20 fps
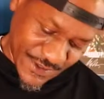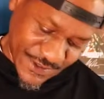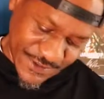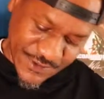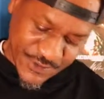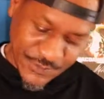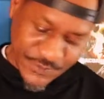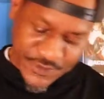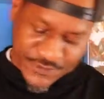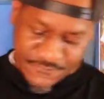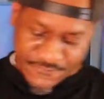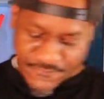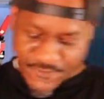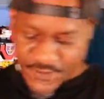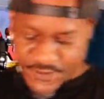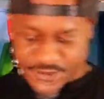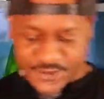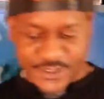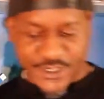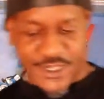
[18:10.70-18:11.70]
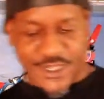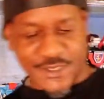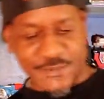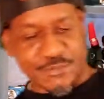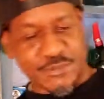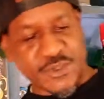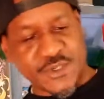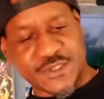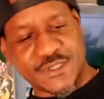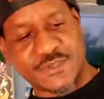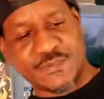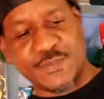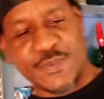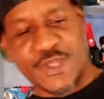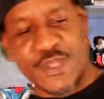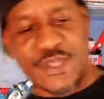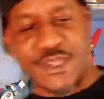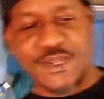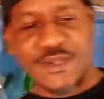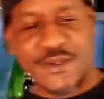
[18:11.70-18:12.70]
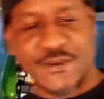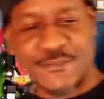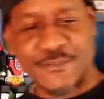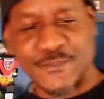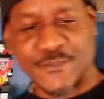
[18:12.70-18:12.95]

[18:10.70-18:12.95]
got so many Far Side books, man.